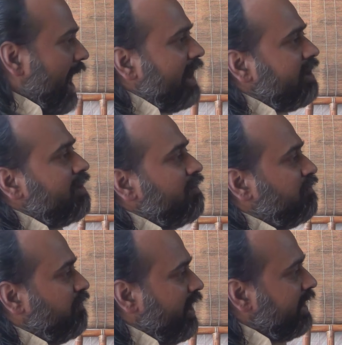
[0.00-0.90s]
And
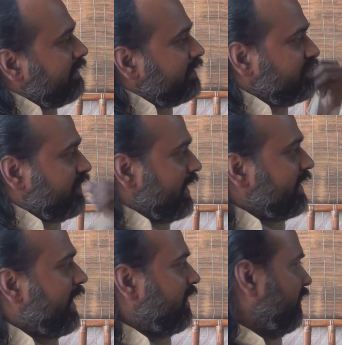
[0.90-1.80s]
faith
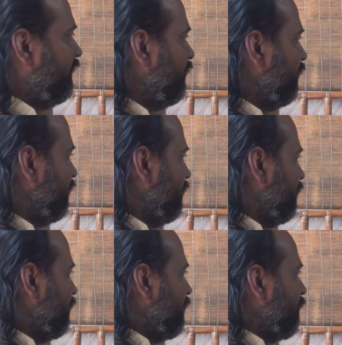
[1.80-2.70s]
shaken
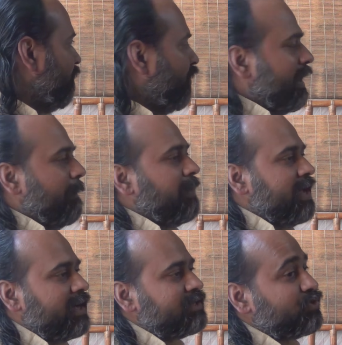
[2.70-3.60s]
would
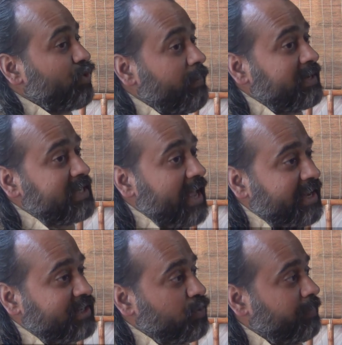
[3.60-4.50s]
appear so much
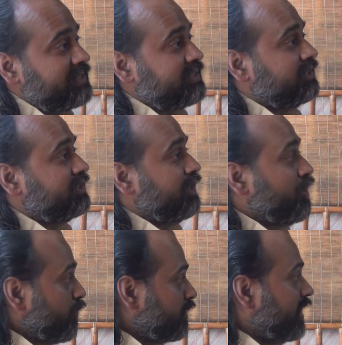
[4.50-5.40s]
like a
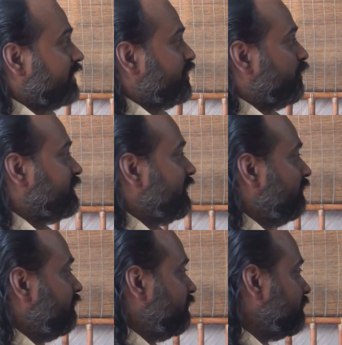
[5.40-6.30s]
superstition. You would curse
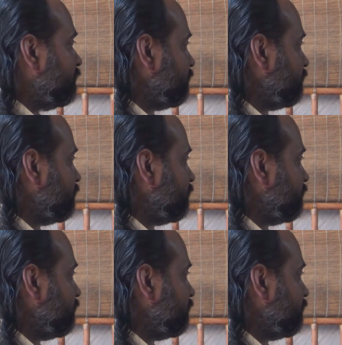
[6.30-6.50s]
yourself.